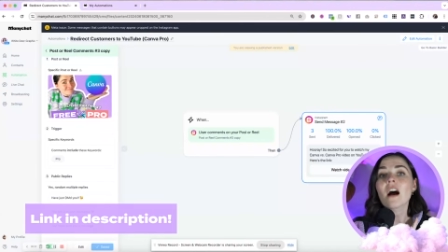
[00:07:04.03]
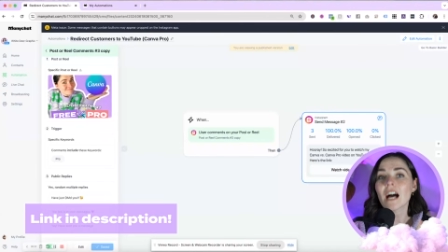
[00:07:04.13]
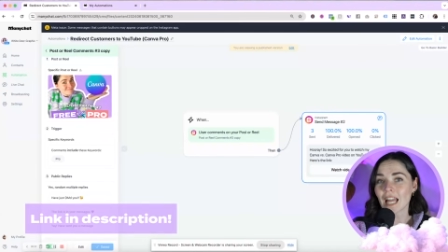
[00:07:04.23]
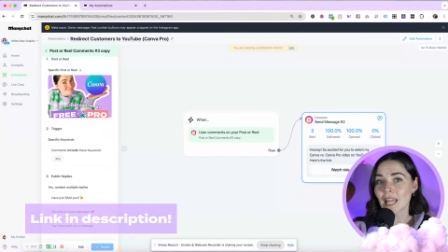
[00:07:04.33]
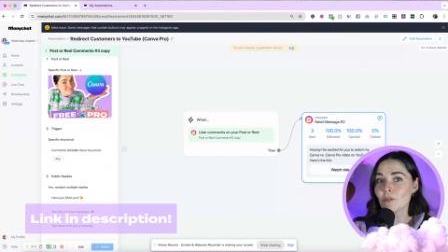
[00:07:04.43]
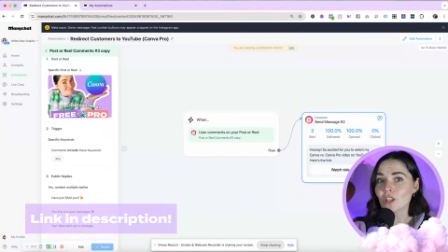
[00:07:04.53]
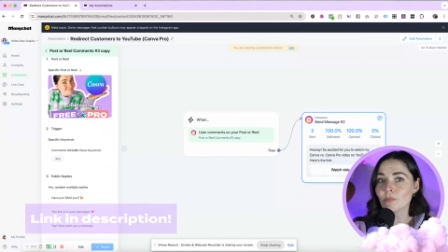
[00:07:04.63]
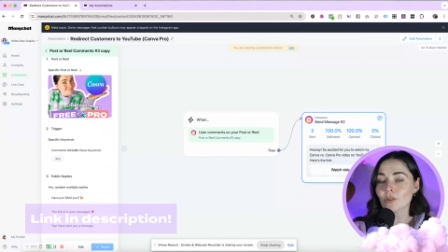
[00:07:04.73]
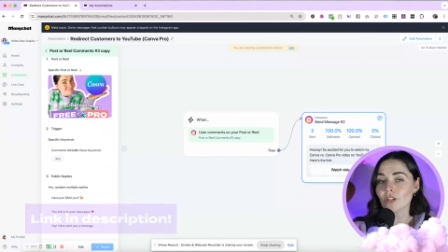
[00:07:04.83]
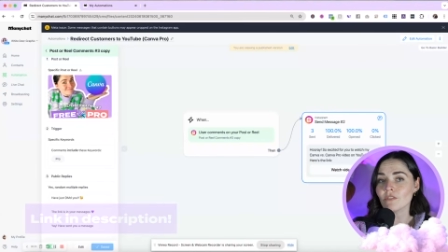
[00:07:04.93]
I am on the
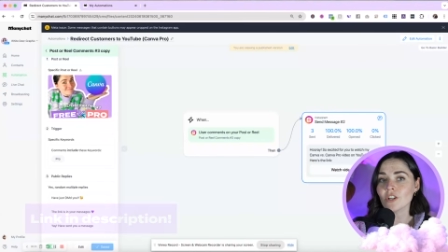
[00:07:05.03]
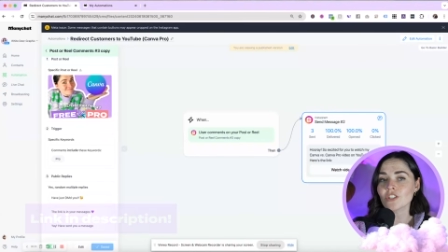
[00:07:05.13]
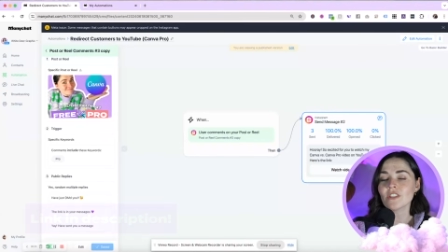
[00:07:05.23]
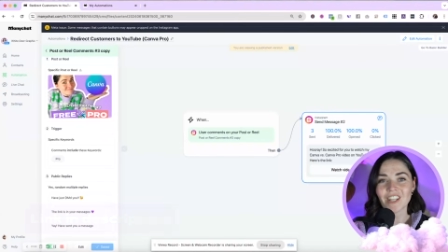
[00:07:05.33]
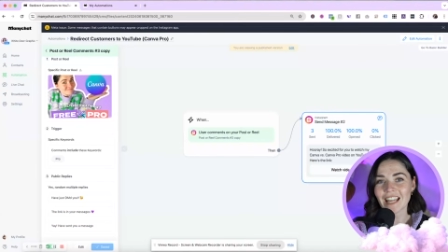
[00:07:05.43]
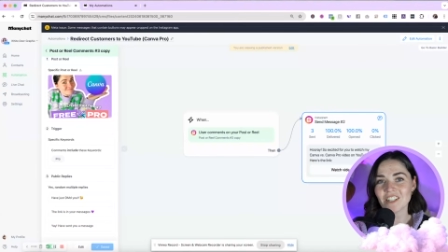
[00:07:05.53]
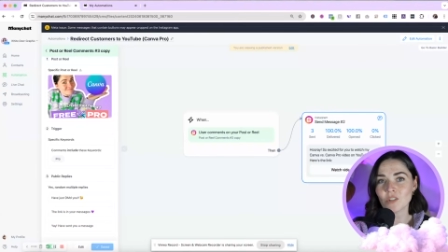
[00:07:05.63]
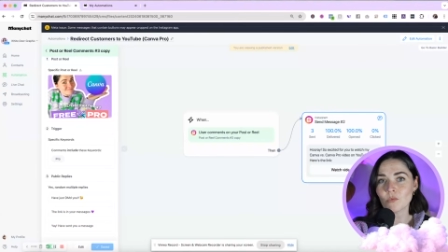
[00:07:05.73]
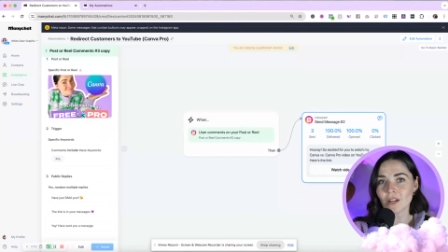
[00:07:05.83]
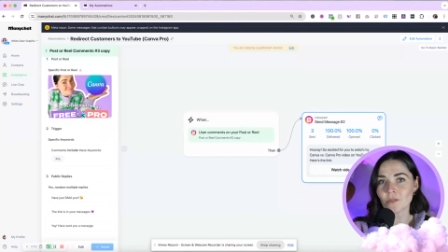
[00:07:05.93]
pro version. You can
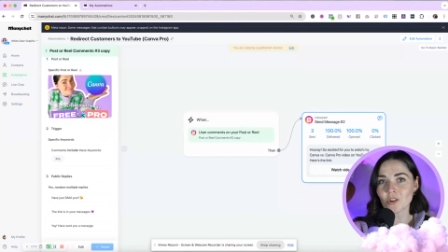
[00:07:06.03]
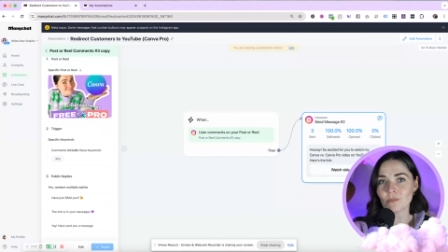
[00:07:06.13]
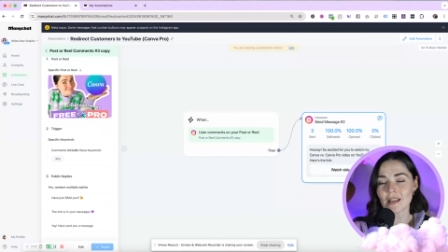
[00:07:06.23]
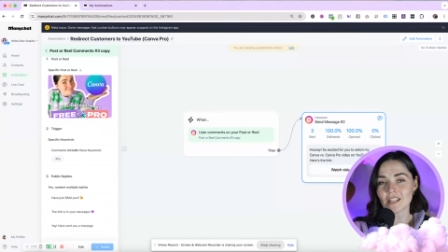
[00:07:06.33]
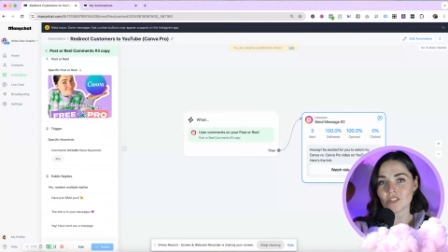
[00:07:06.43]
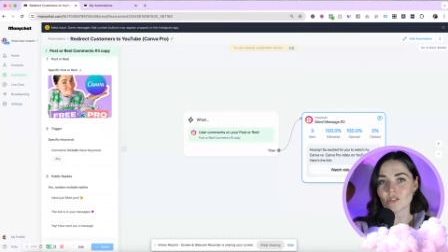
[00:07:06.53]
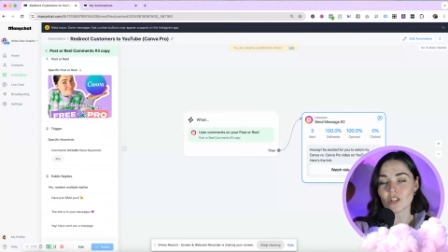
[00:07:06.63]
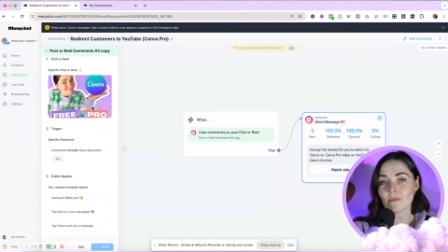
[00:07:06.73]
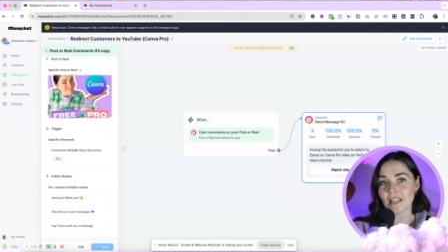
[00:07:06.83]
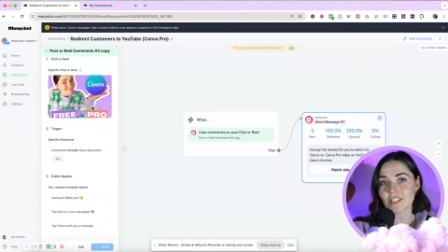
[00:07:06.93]
do one automation
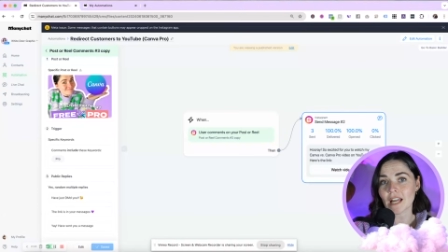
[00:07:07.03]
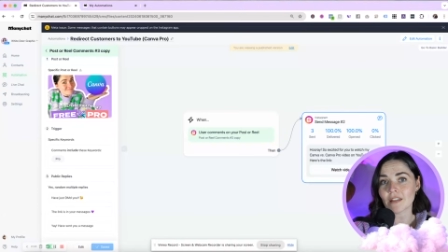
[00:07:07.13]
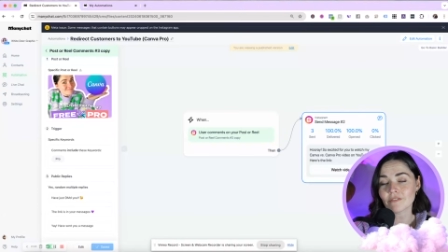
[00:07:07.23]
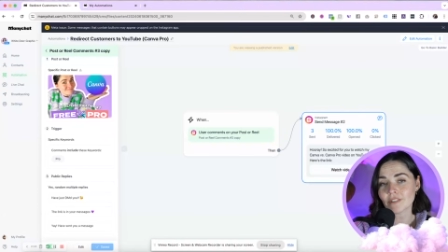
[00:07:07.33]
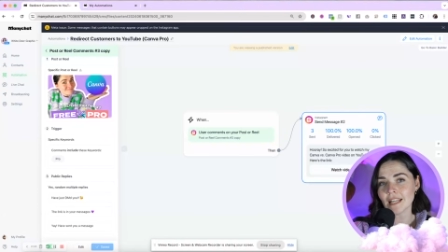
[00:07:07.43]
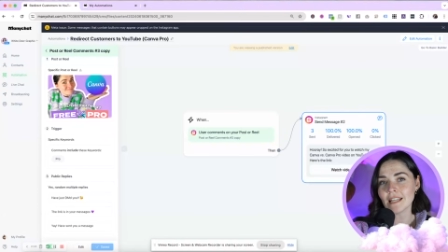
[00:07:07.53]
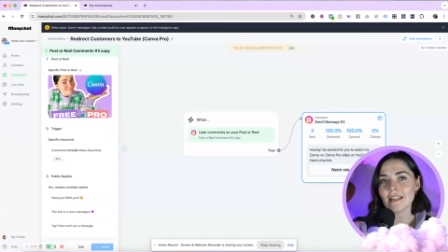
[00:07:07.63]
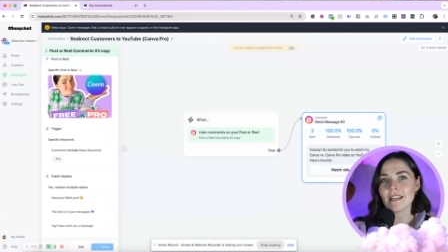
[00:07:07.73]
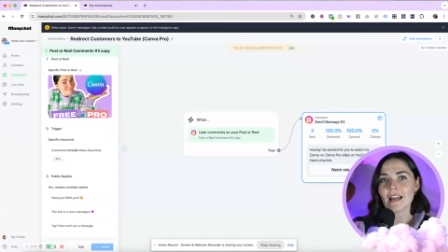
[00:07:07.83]
on ManyChat free